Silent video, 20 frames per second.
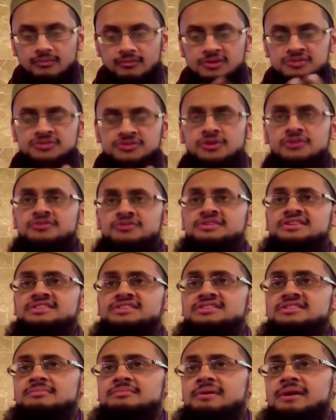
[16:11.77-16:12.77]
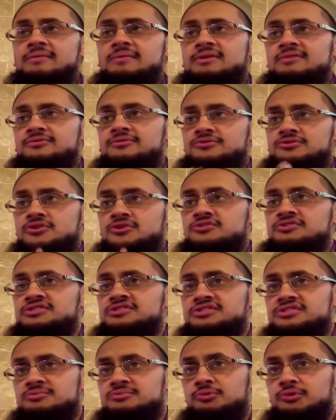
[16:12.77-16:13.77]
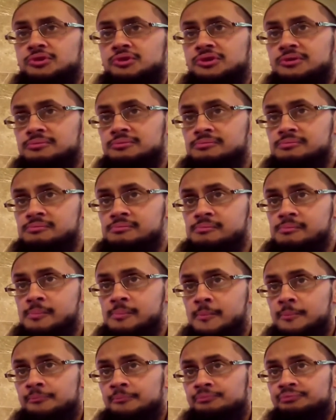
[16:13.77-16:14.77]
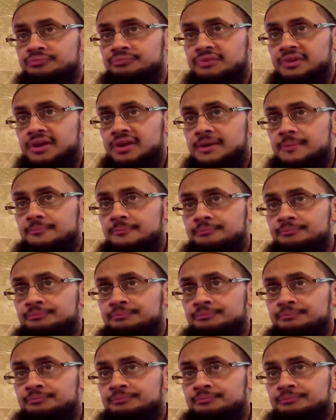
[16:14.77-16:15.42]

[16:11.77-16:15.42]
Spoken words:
Socrates is a man, therefore Socrates is mortal. Okay?